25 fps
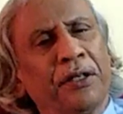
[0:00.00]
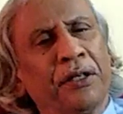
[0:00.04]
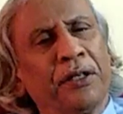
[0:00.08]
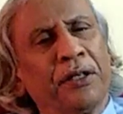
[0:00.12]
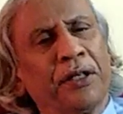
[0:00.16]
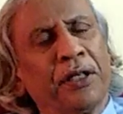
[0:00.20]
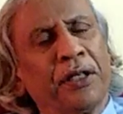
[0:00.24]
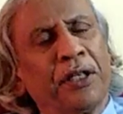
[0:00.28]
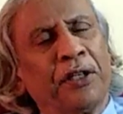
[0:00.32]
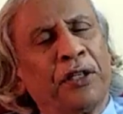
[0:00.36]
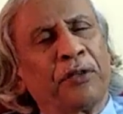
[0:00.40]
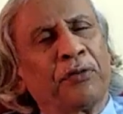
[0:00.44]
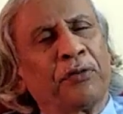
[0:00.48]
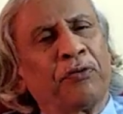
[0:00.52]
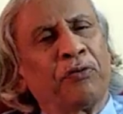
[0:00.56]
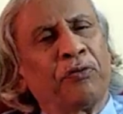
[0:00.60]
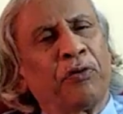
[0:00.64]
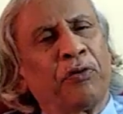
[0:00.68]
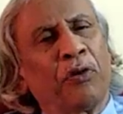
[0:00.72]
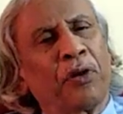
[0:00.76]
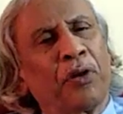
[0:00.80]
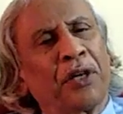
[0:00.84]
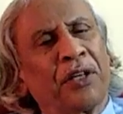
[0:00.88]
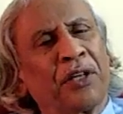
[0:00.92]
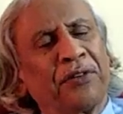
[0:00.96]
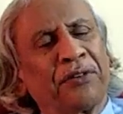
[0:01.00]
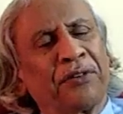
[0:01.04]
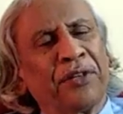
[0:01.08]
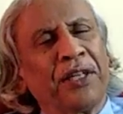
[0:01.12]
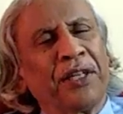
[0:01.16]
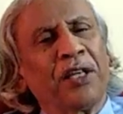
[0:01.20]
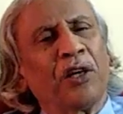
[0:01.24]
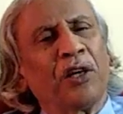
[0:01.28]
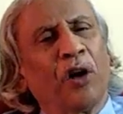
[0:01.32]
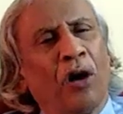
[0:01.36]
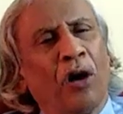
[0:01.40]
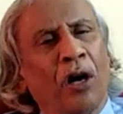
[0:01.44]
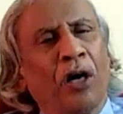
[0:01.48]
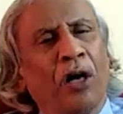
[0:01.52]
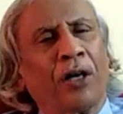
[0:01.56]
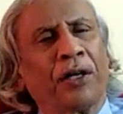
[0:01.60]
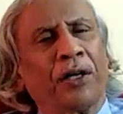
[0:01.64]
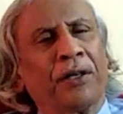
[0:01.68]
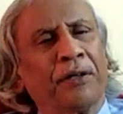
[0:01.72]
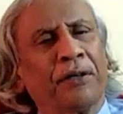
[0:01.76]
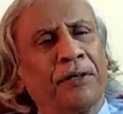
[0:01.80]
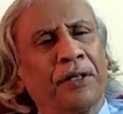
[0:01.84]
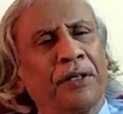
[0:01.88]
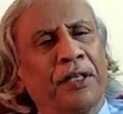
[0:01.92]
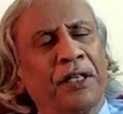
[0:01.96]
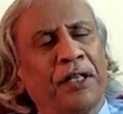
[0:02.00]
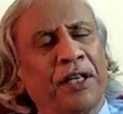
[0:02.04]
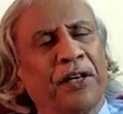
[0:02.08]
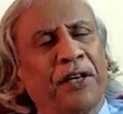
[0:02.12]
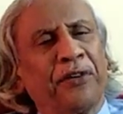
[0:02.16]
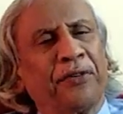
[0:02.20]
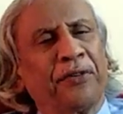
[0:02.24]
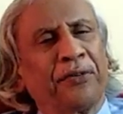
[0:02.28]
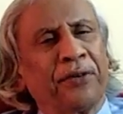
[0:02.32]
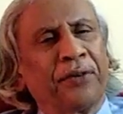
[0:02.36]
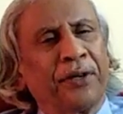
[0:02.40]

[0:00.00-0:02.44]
is focusing on its